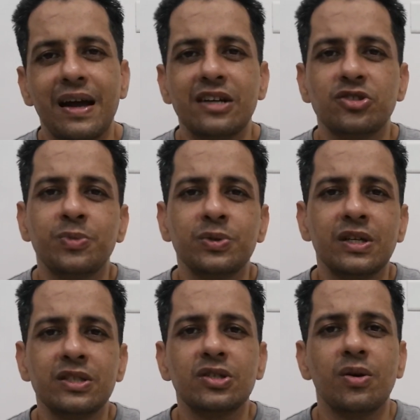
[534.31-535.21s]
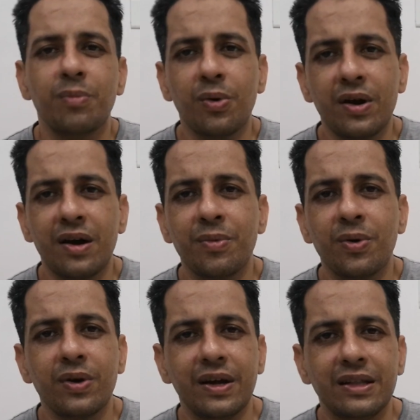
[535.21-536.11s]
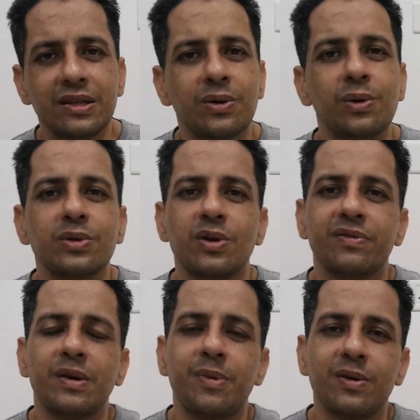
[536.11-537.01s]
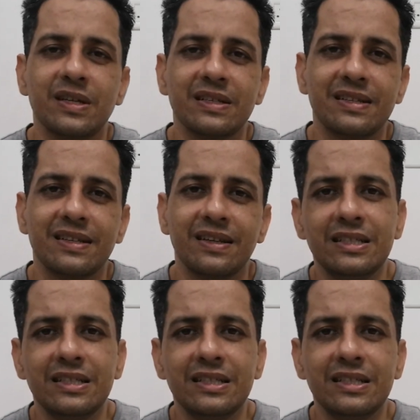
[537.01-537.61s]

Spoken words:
and smoothens more and more in the course of the process.